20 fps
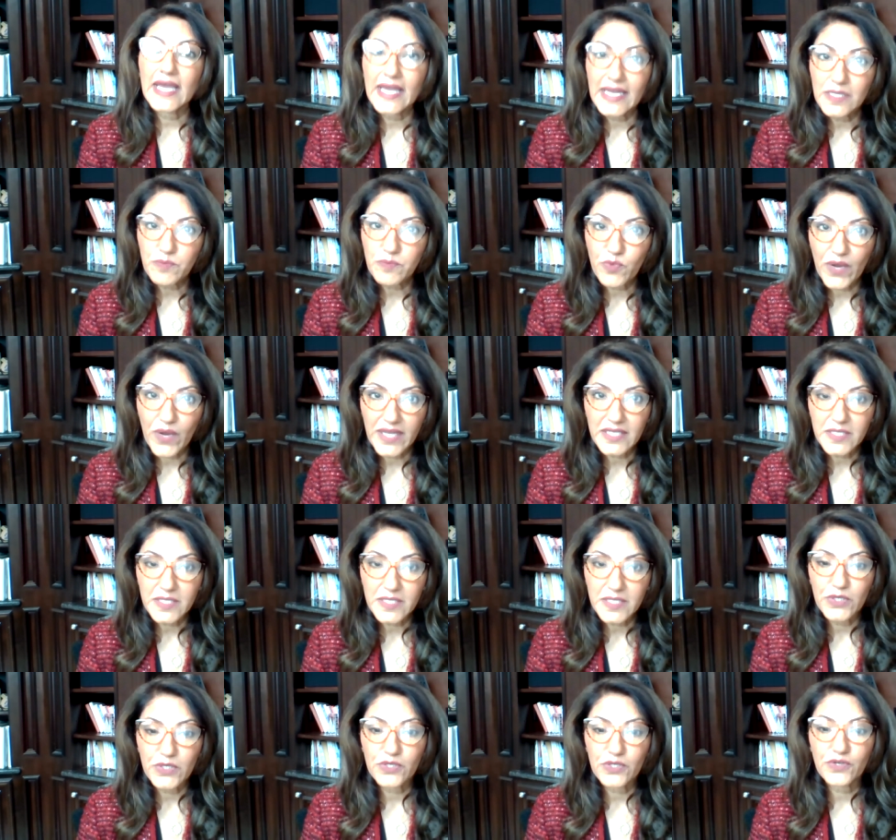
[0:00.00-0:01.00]
in brain
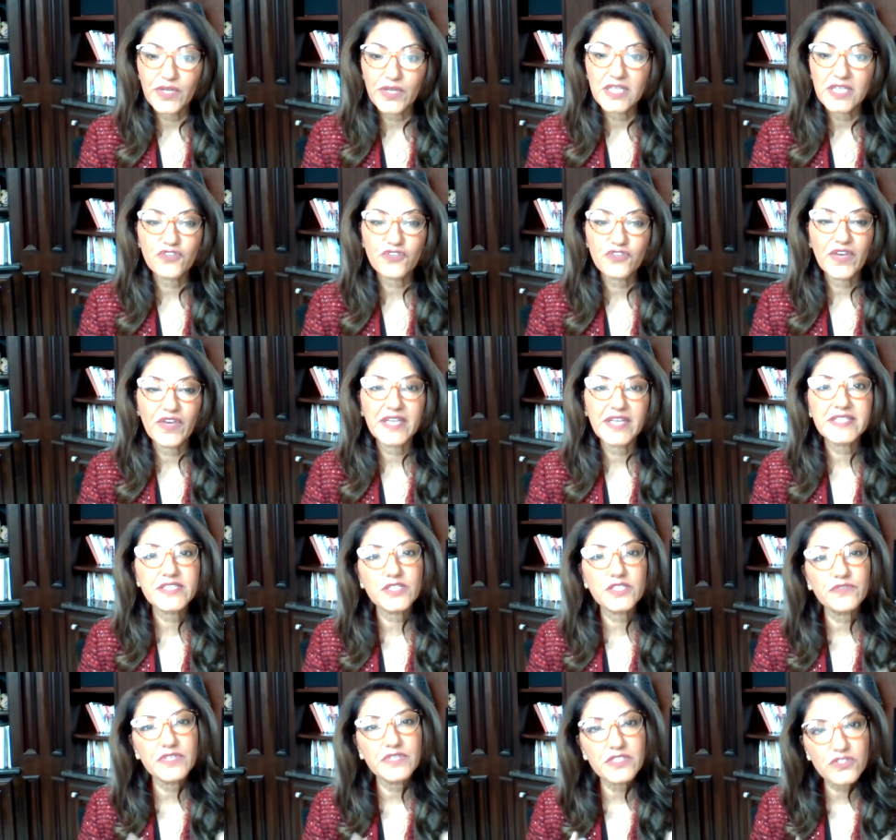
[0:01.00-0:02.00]
computer
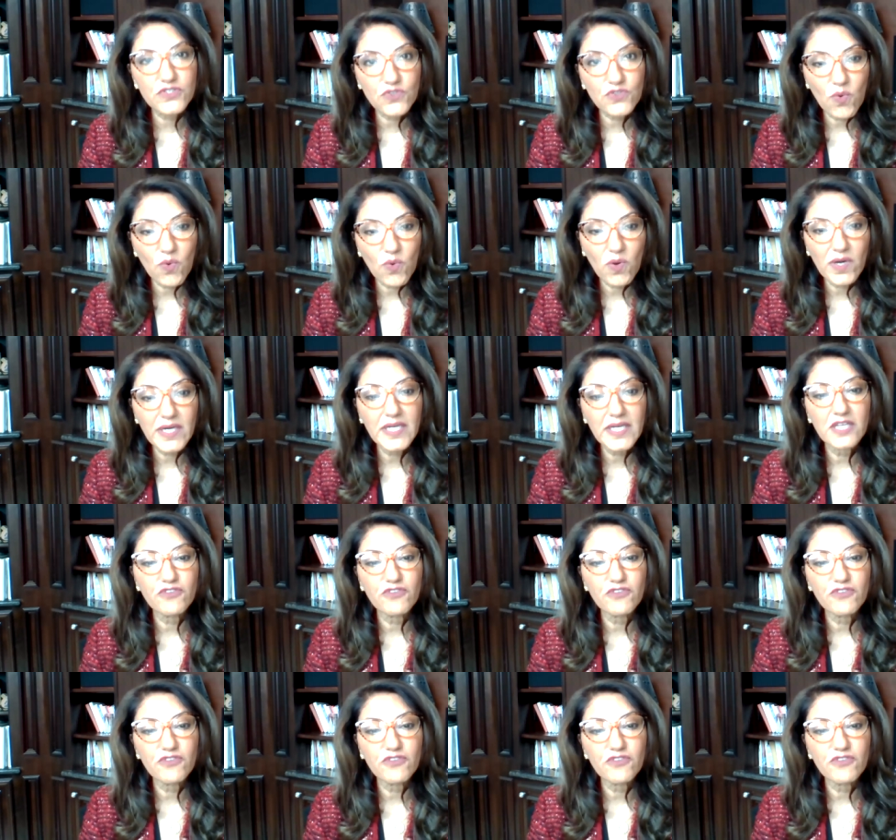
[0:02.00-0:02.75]
interface to restore